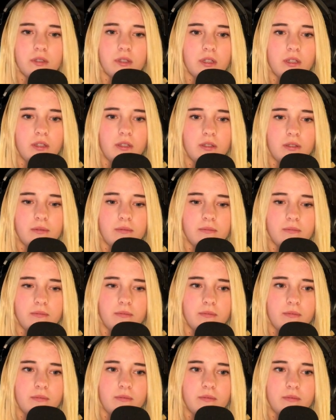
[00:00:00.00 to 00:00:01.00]
closed.
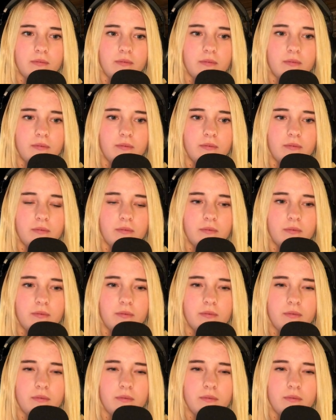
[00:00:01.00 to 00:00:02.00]
I'm feeding the
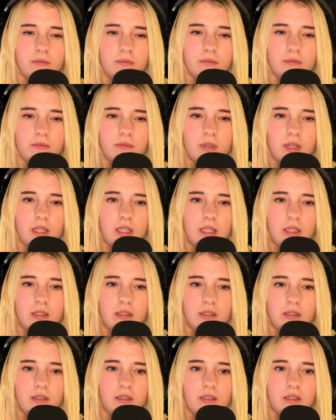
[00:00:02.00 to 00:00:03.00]
stock. Keep
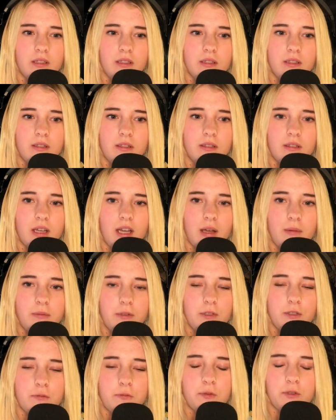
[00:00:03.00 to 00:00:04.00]
out. I'm
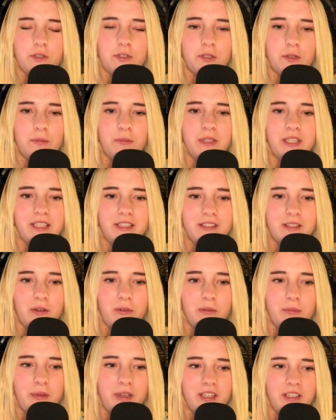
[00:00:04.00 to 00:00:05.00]
just presuming it's an
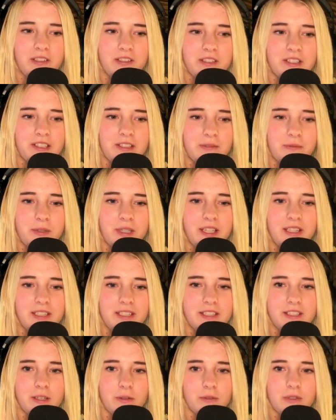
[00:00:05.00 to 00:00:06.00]
old man, because it
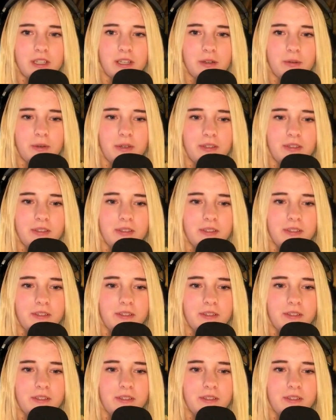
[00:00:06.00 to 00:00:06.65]
really sounds like one.